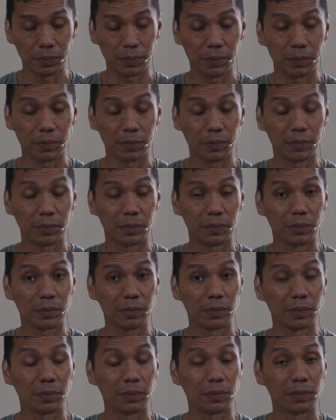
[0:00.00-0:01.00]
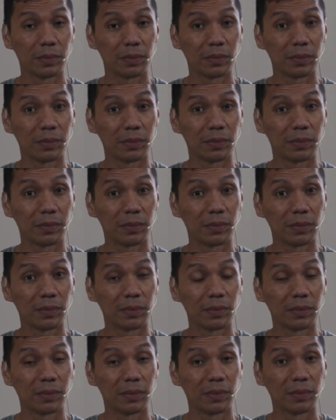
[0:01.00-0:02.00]

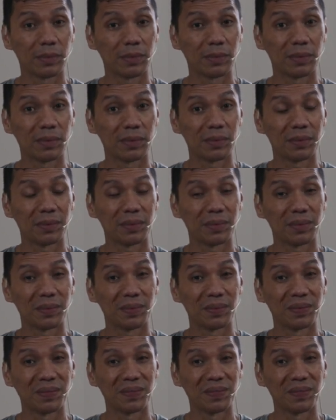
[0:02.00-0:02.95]
Nothing is said.